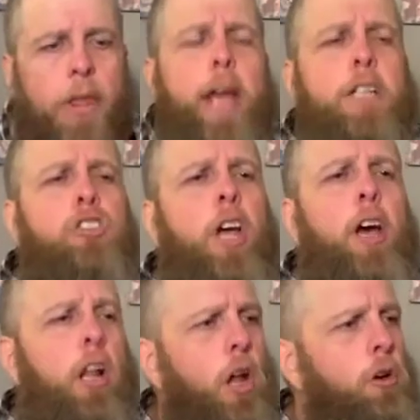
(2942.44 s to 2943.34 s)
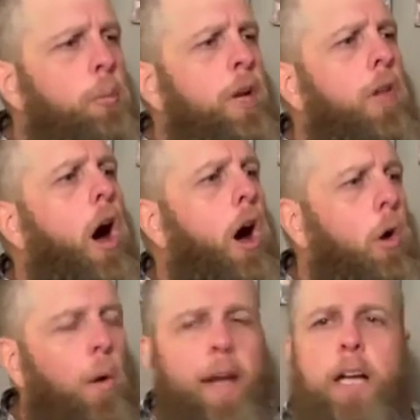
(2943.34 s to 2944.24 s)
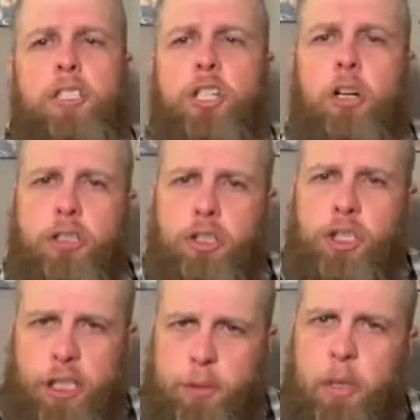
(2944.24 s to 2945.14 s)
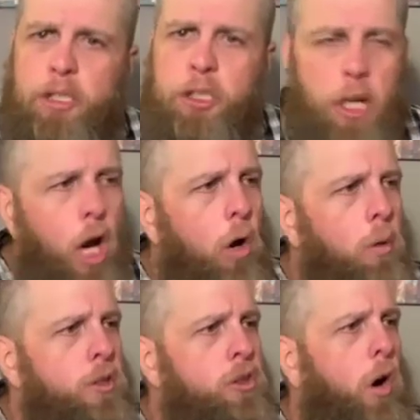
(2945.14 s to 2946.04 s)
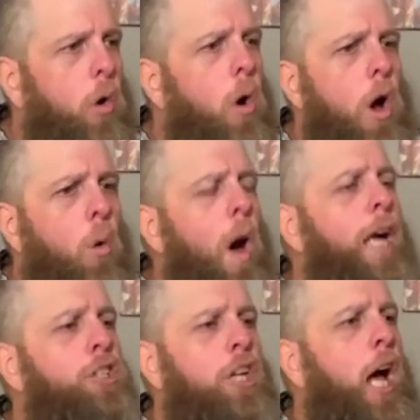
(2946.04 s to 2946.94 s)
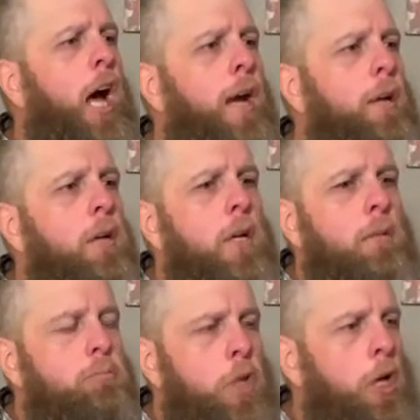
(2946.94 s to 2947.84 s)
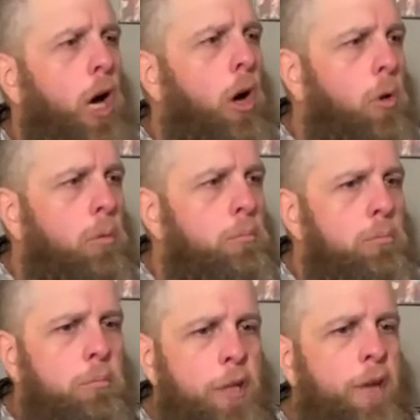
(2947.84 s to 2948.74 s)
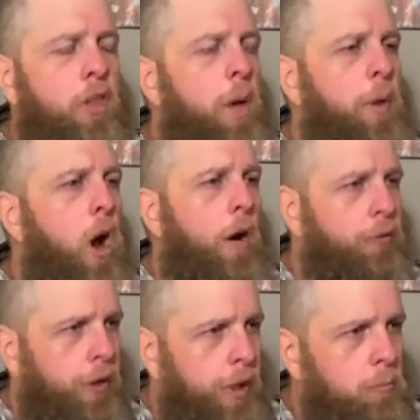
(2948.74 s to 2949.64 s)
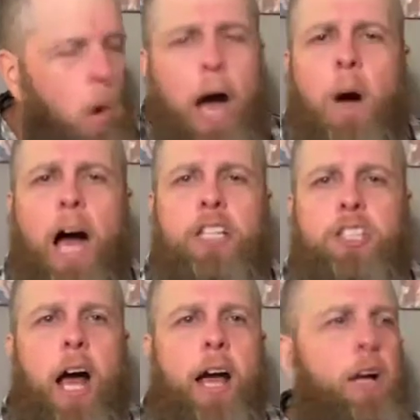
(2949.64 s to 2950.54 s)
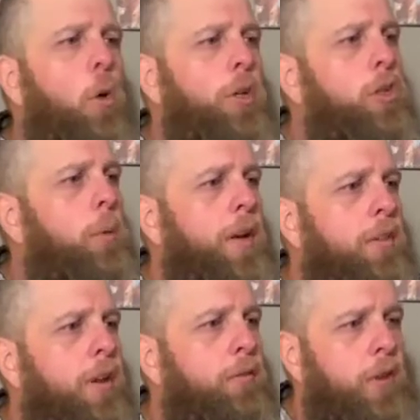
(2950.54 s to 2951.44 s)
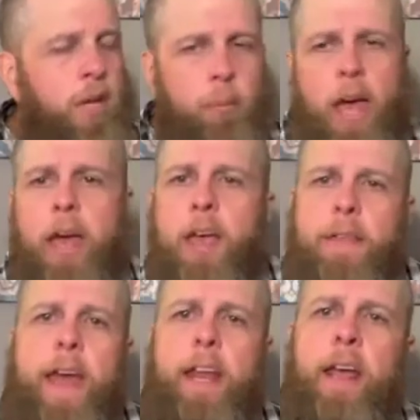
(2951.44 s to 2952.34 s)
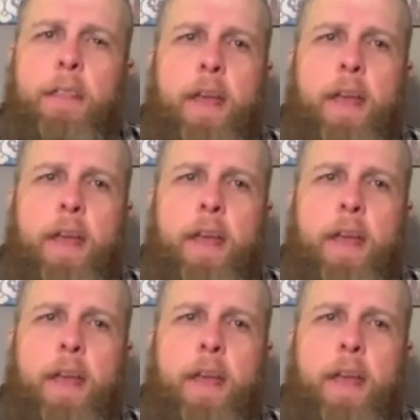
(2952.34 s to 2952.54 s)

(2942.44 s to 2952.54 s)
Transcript: didn't say hello to me in the hallway at church 6 months ago, and so why should I, you know, give them an offering? Why should I go and do anything for them? They